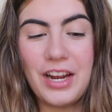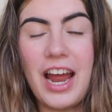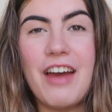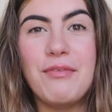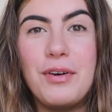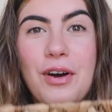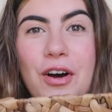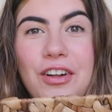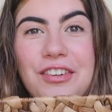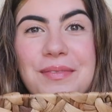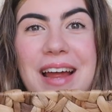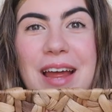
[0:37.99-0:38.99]
I've put all
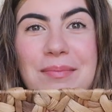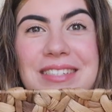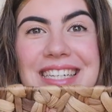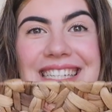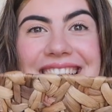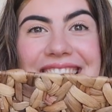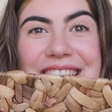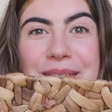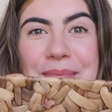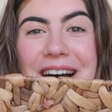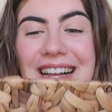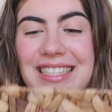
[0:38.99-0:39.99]
of my empties in this
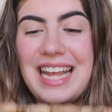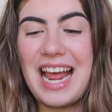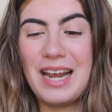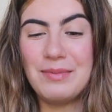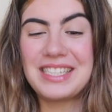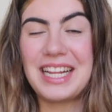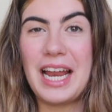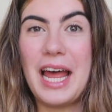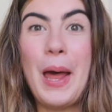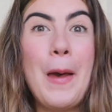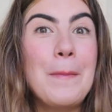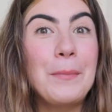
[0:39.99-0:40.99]
basket and I'm just gonna